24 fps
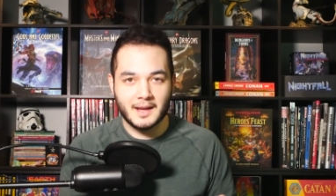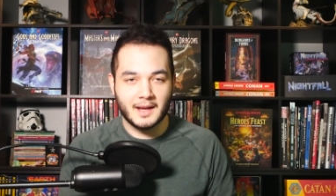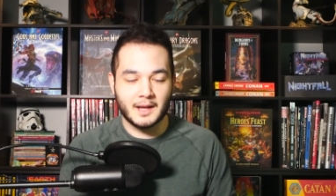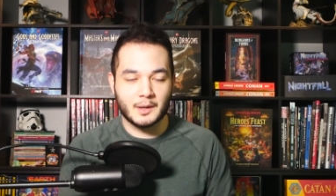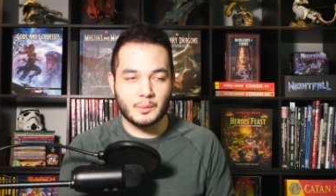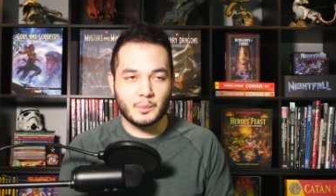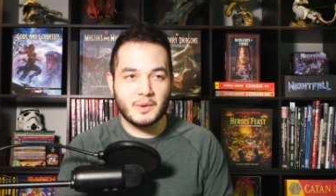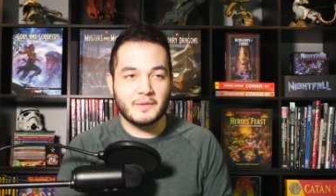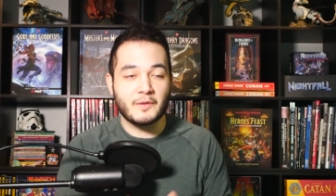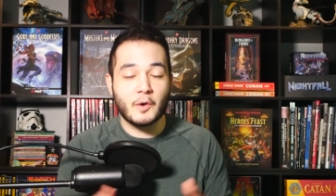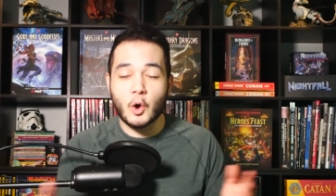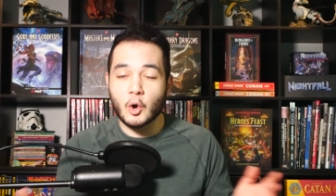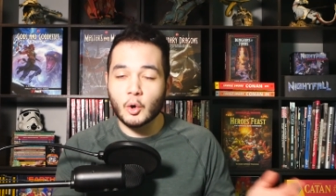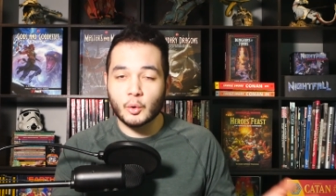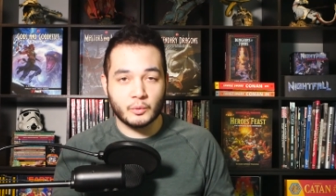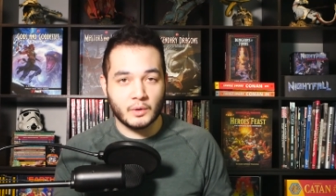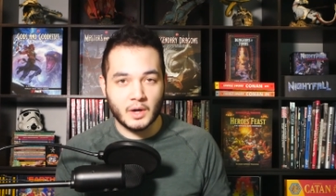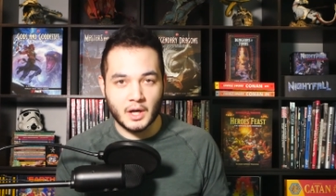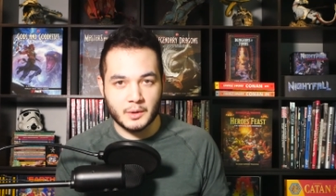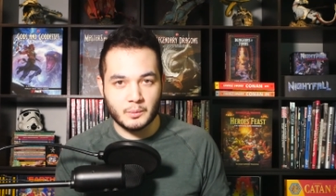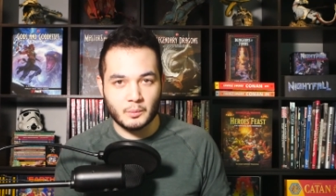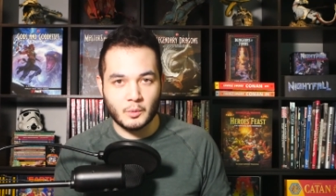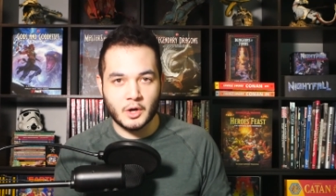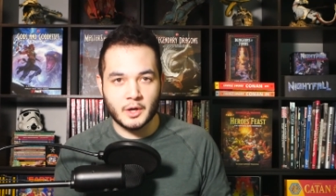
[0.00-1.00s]
And we've all
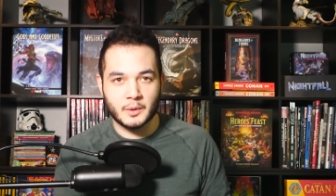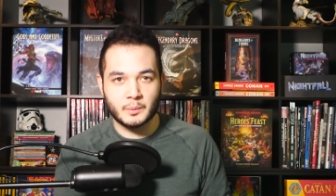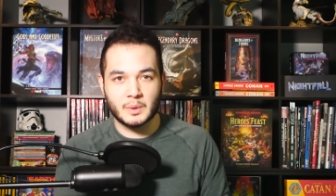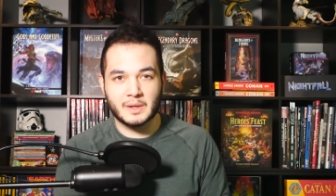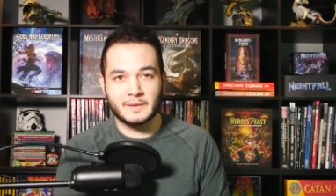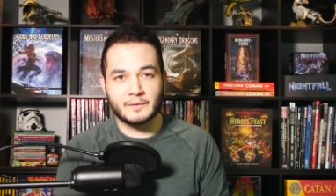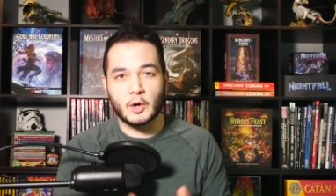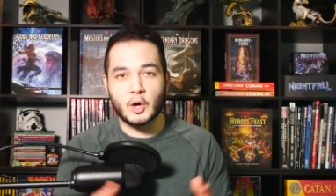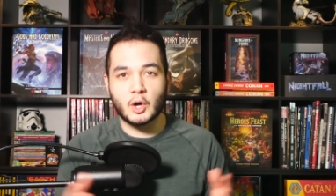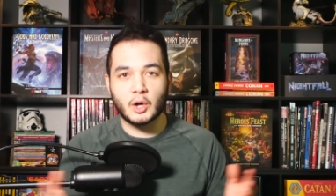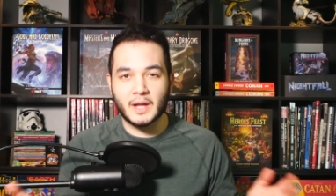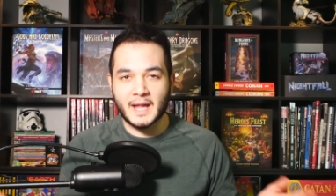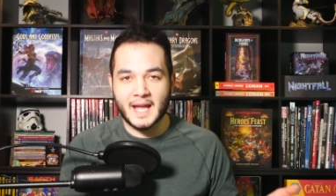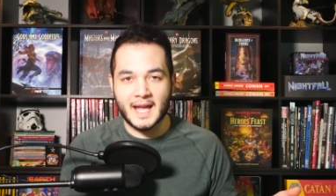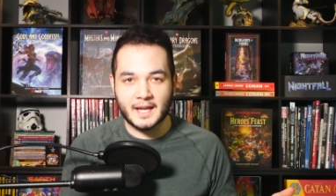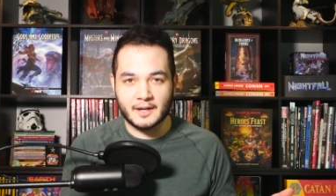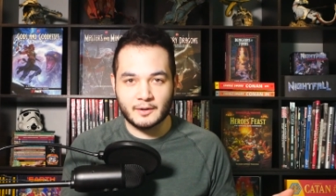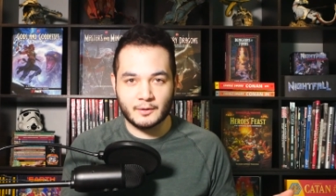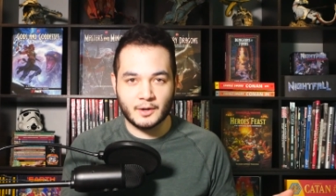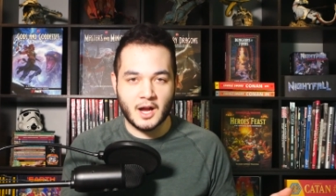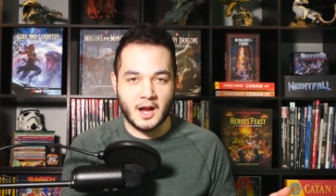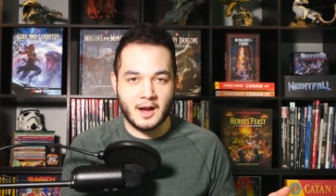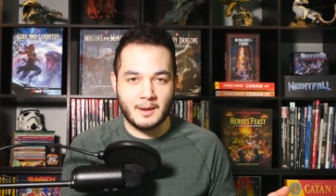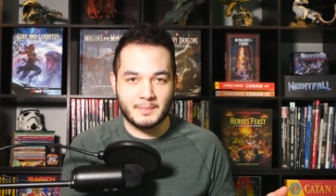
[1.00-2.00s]
run one, we've all
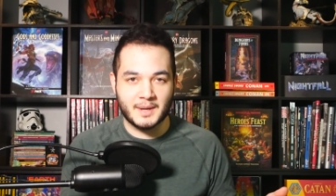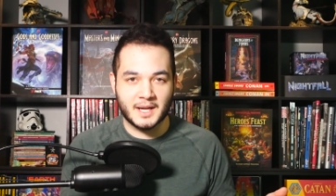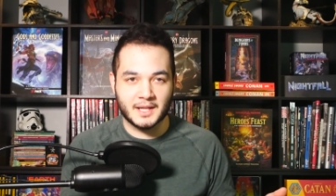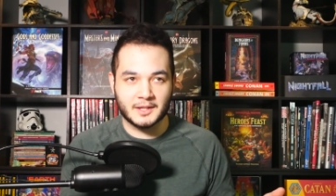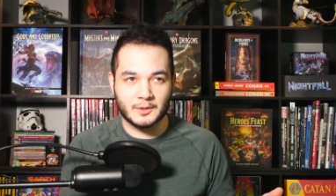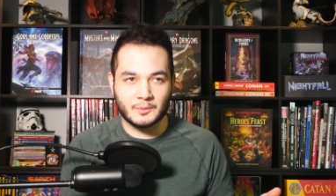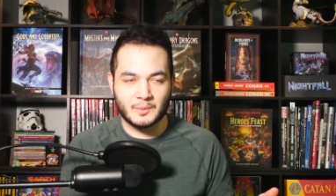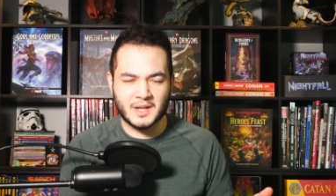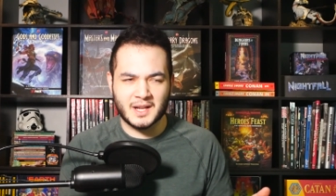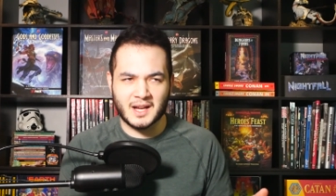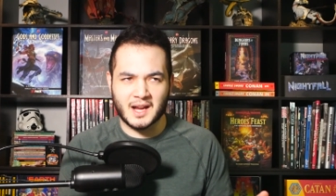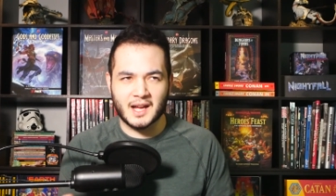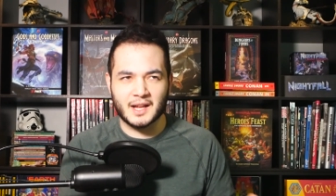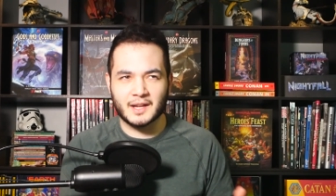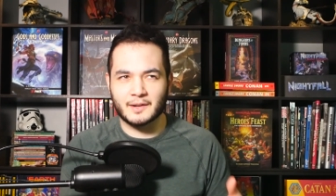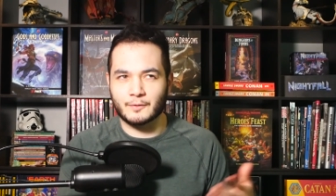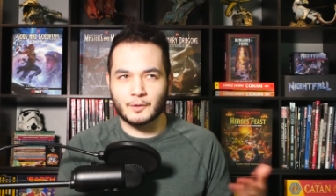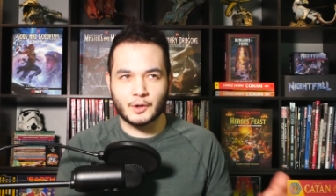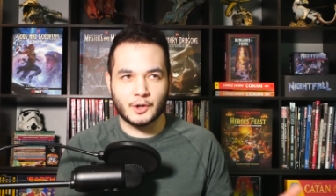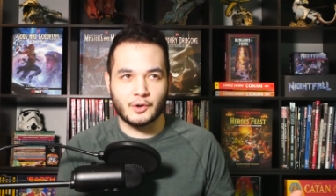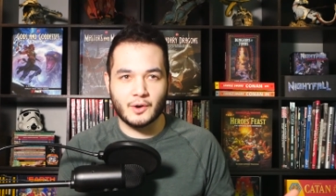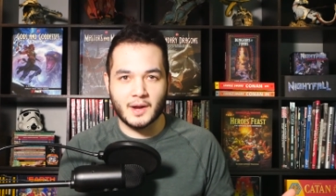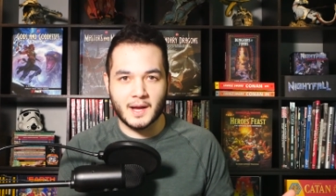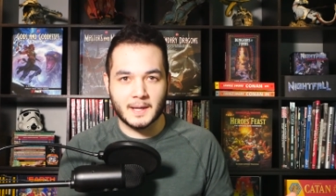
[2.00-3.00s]
had our combat that we kind of
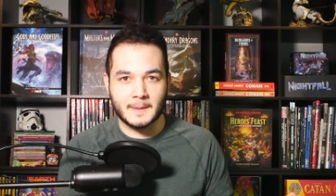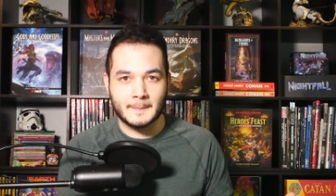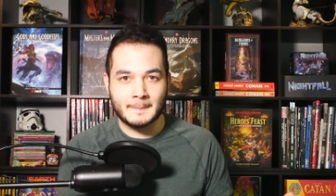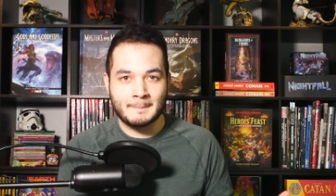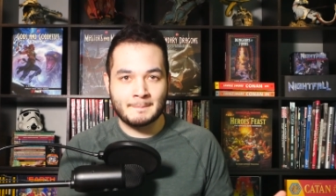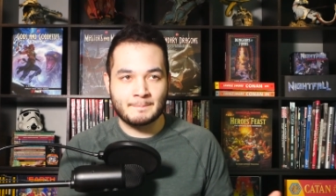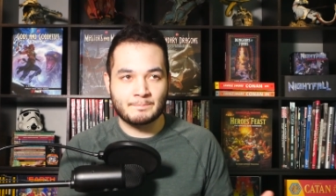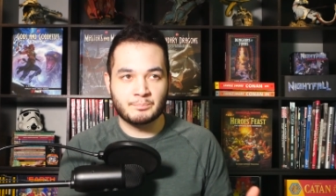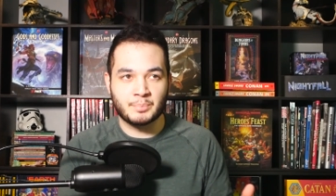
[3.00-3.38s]
regret,